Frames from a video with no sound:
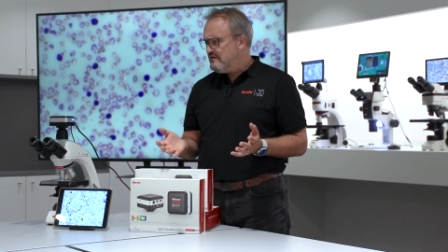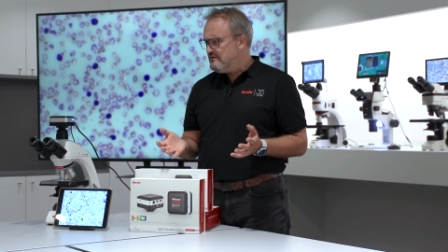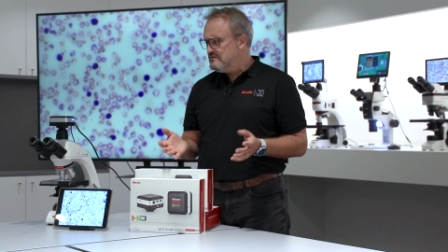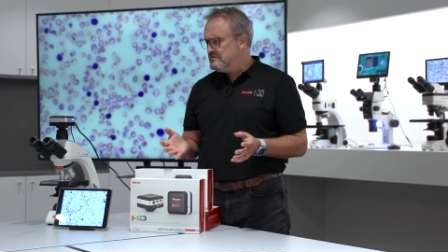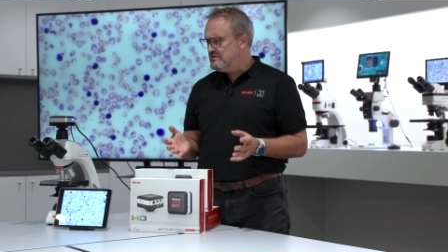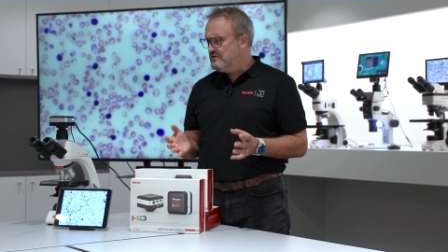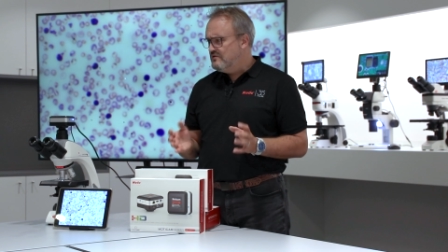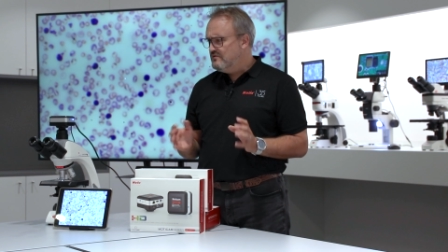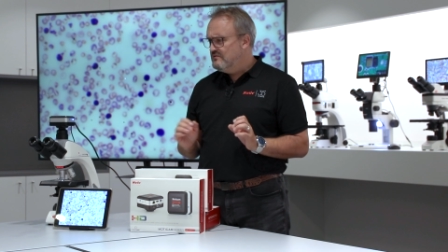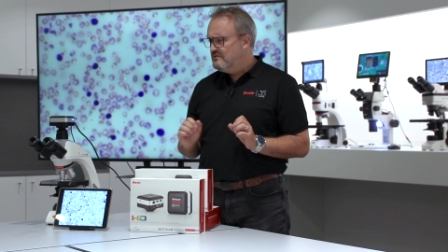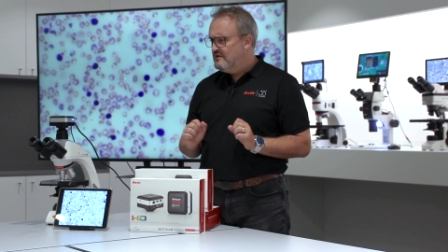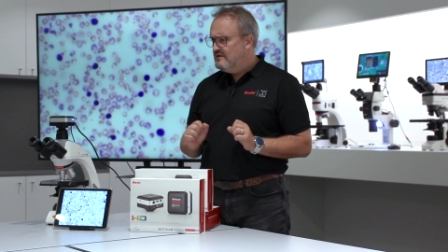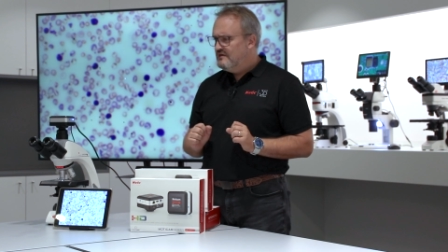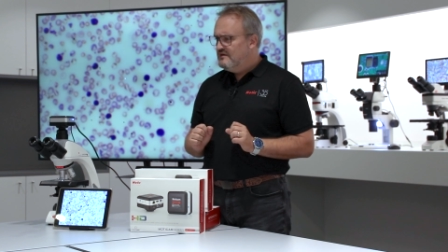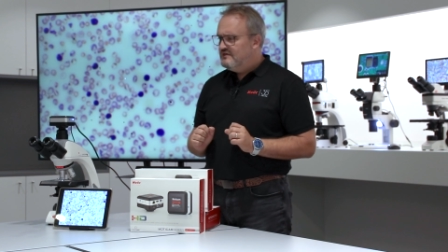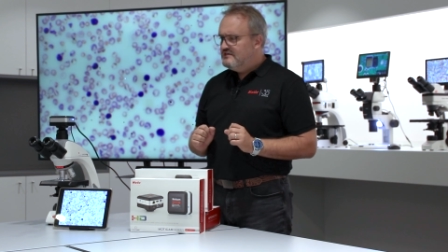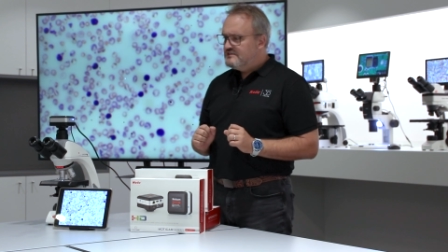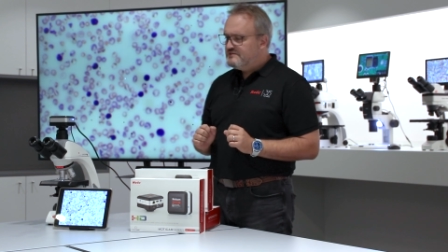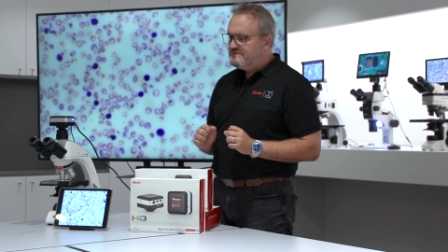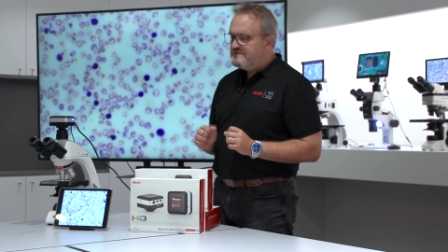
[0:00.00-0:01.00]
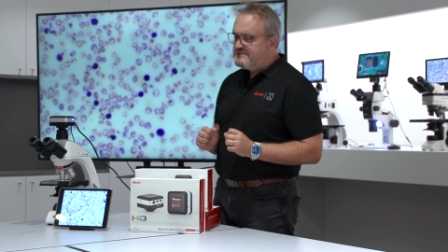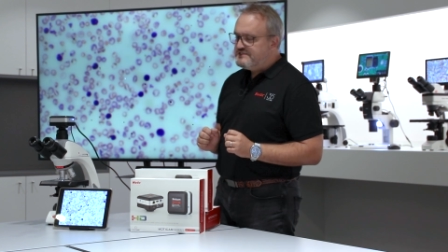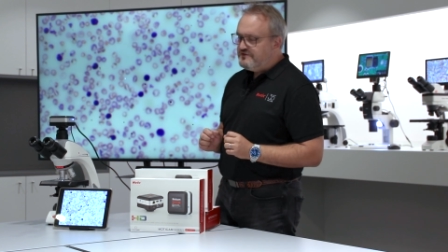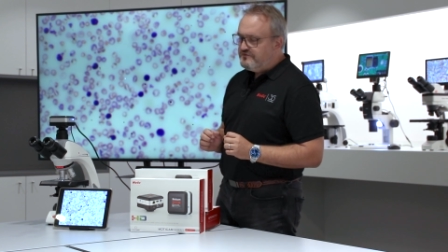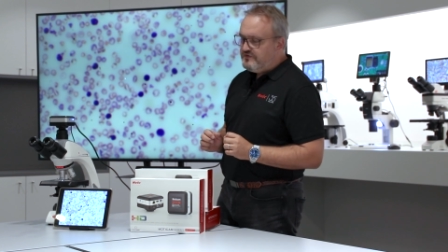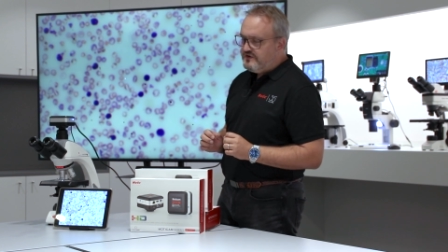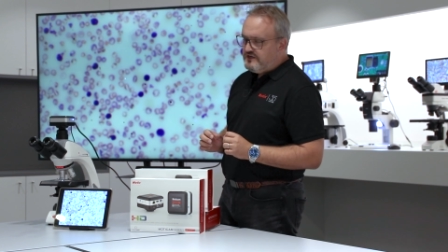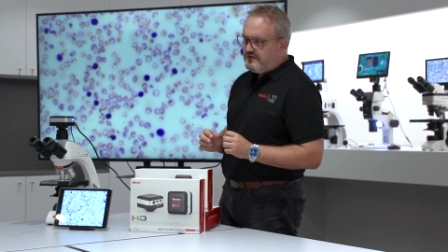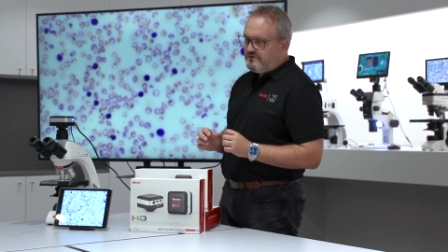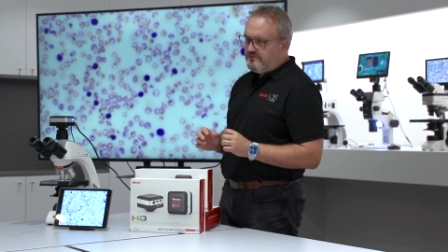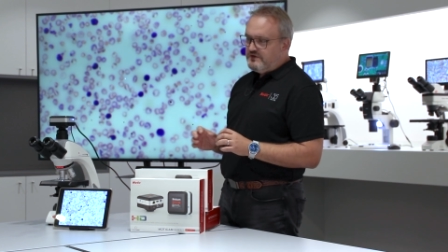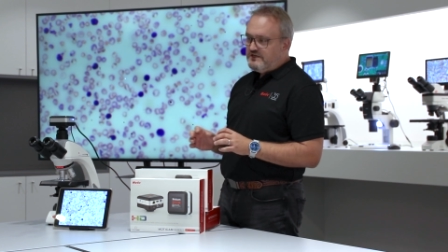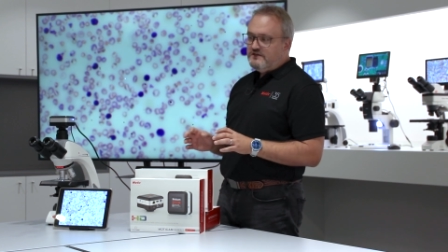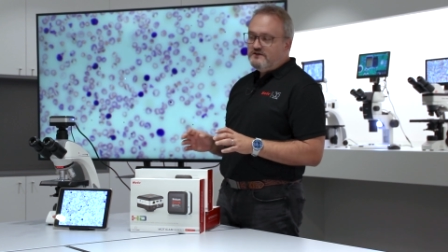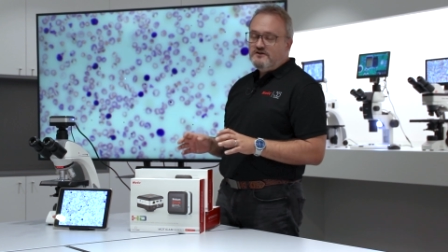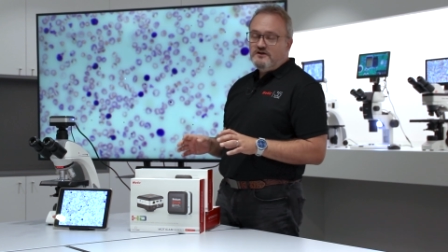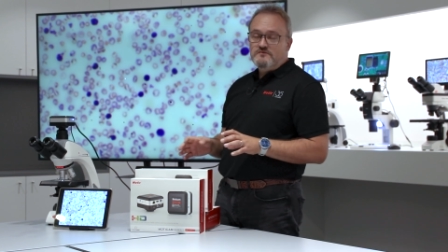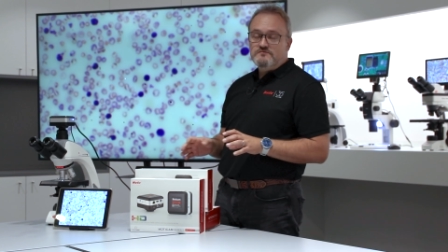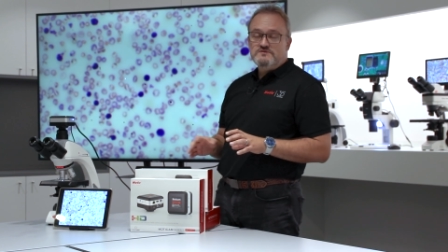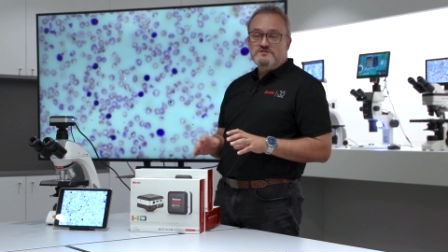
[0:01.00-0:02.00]
So specifically when it
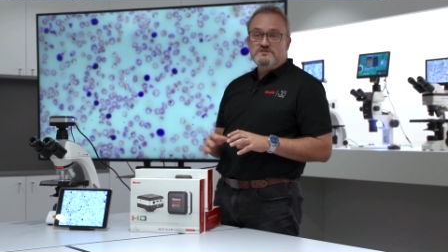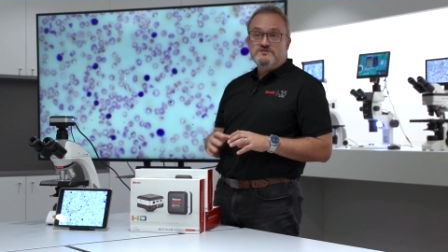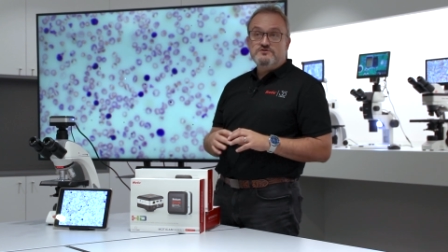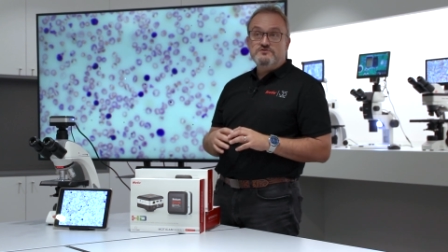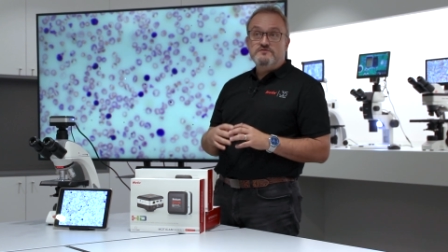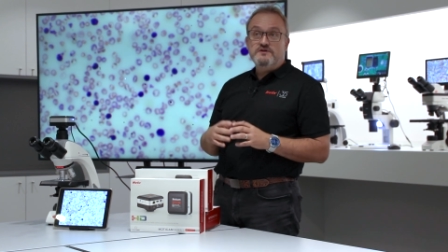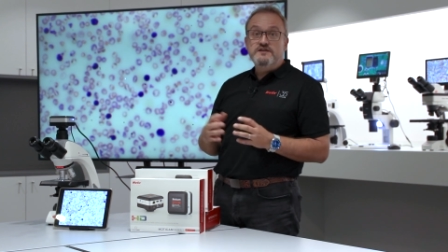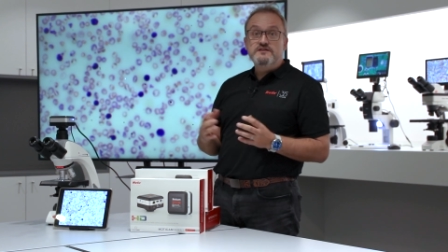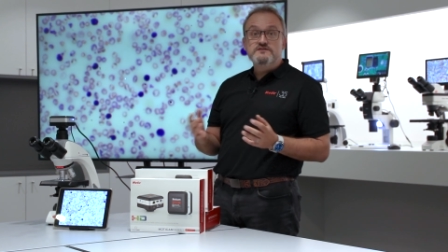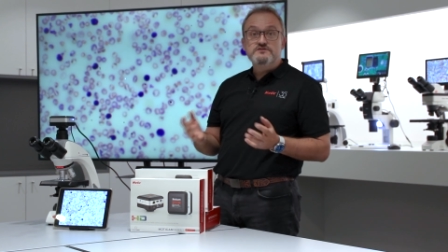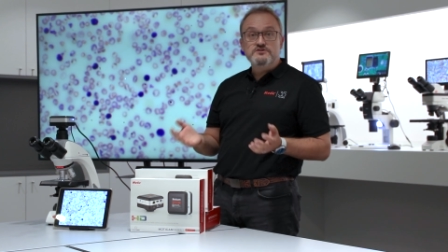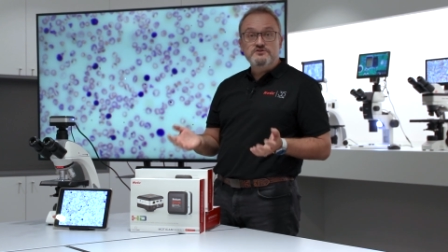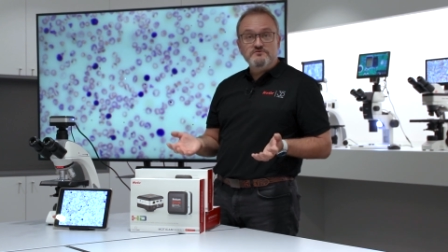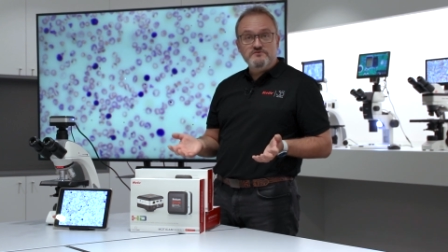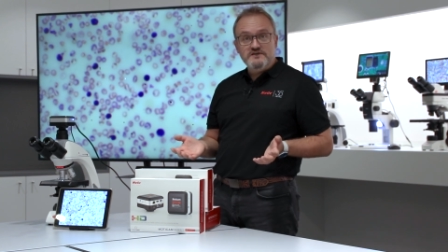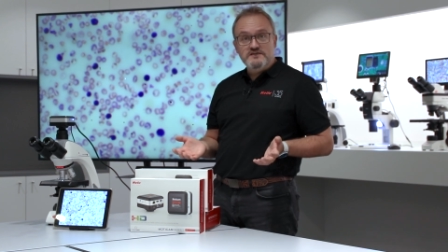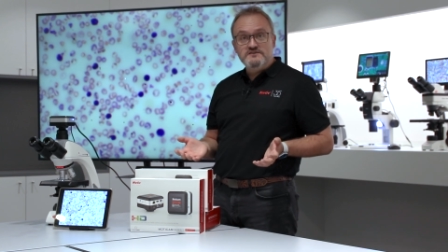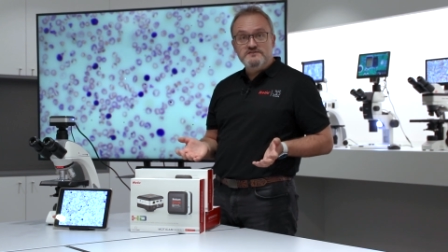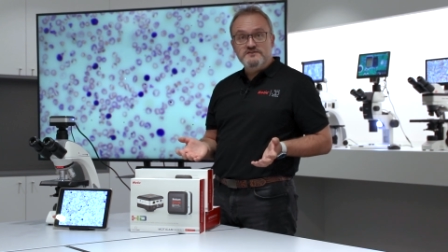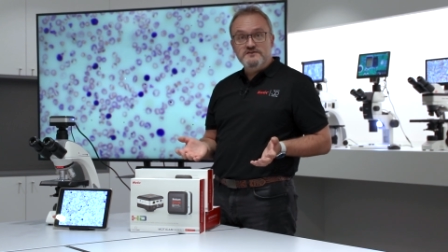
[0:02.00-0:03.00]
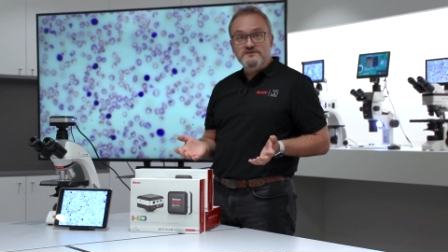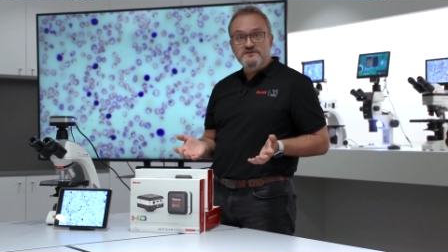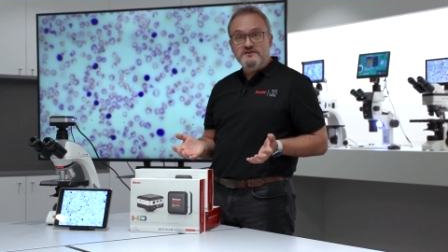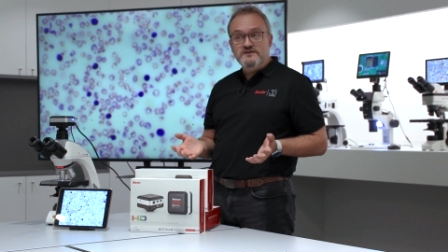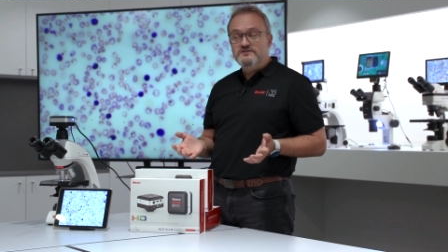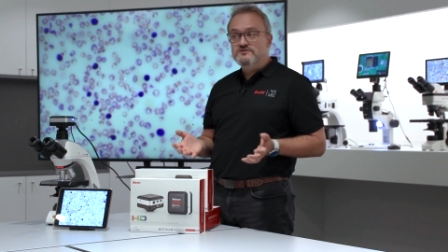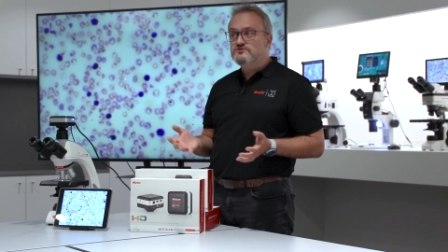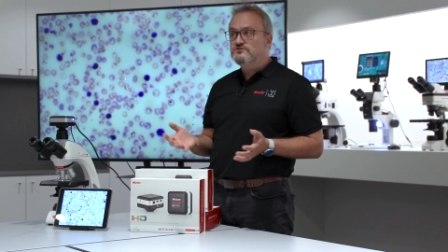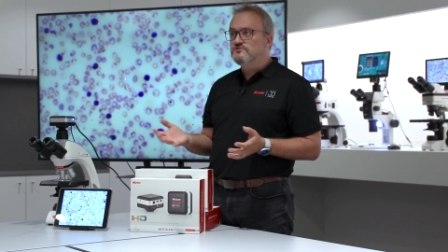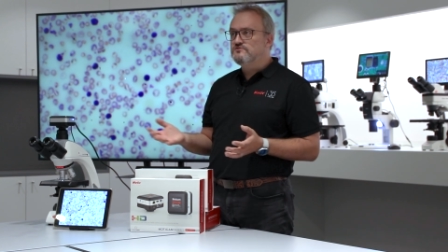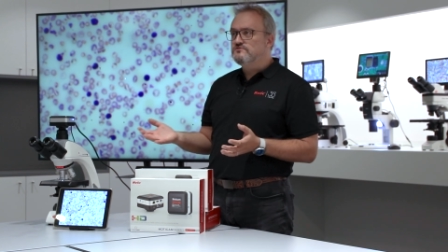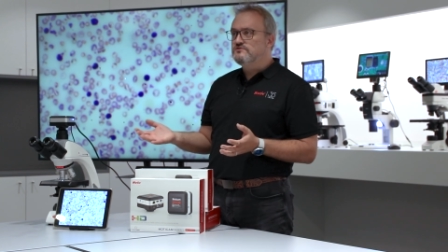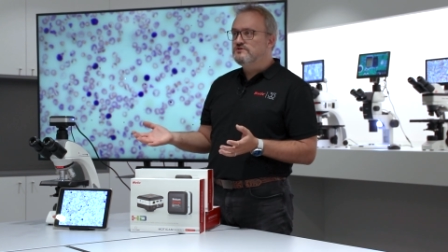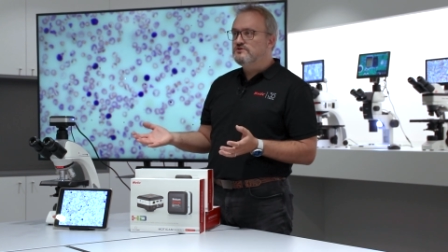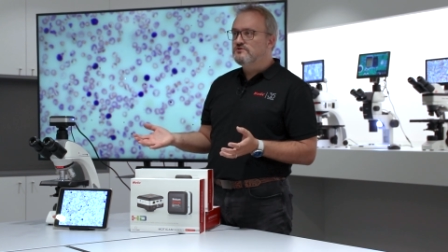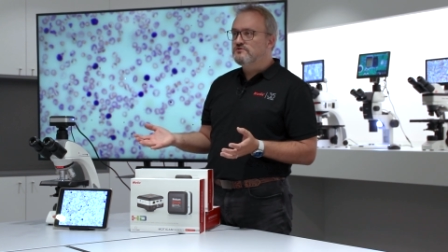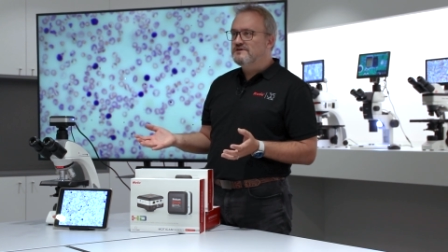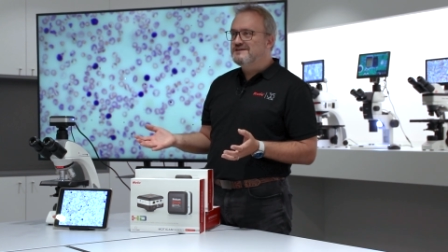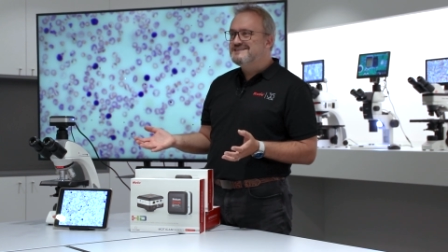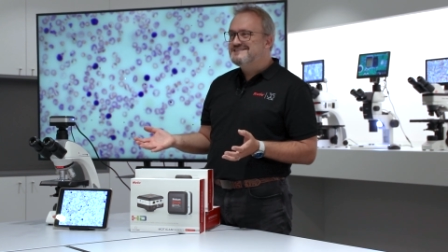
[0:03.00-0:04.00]
comes to integrating into
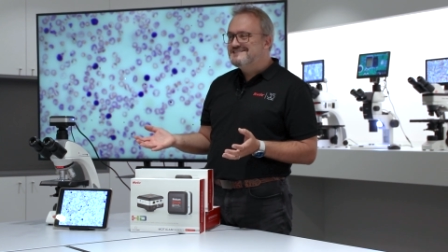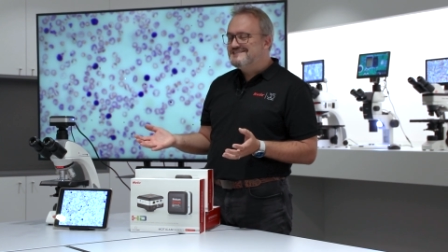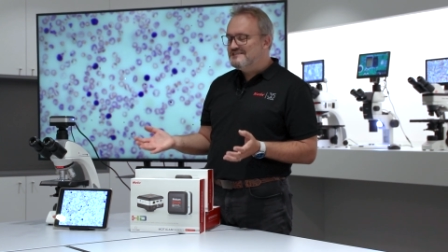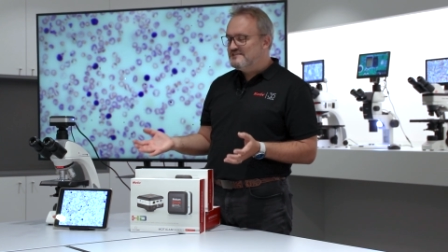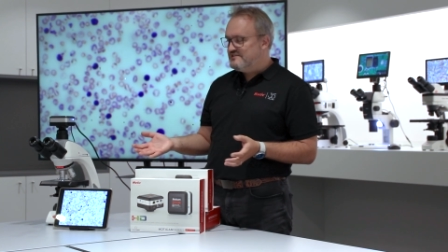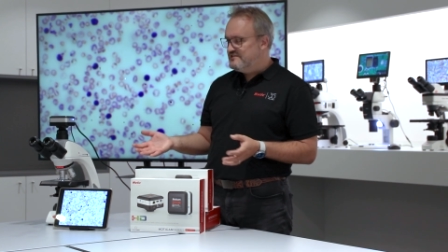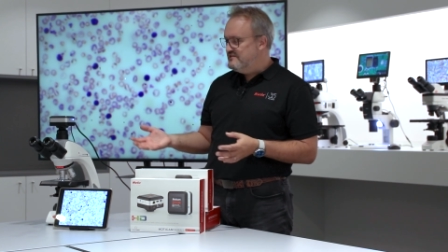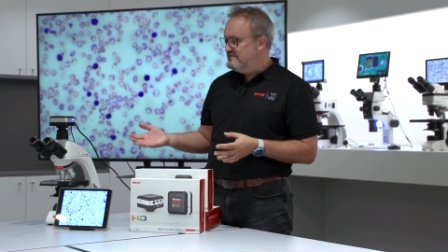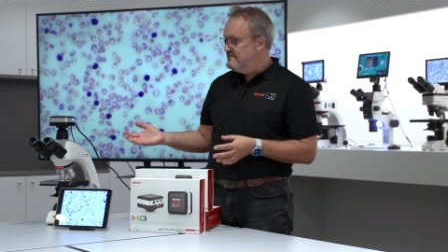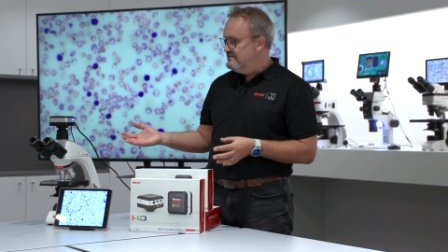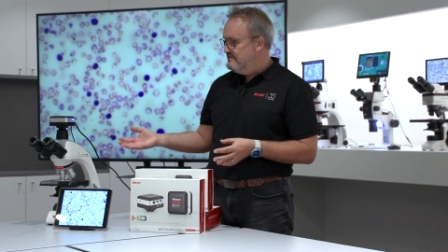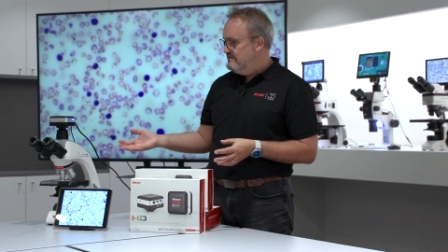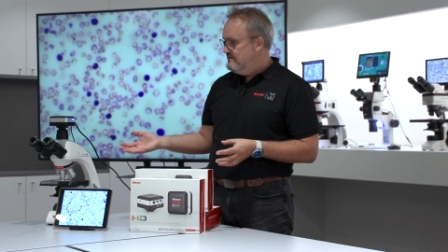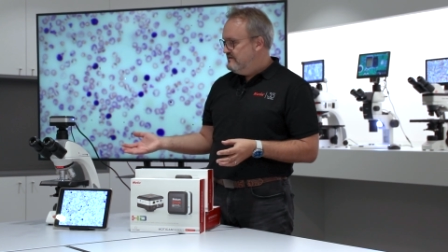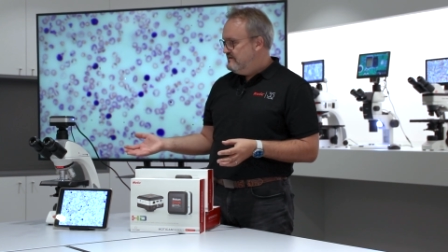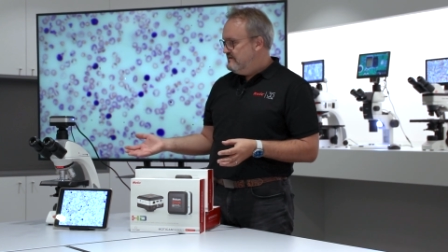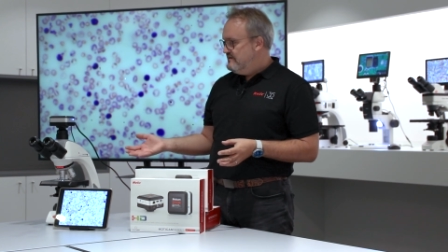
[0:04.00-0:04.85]
your existing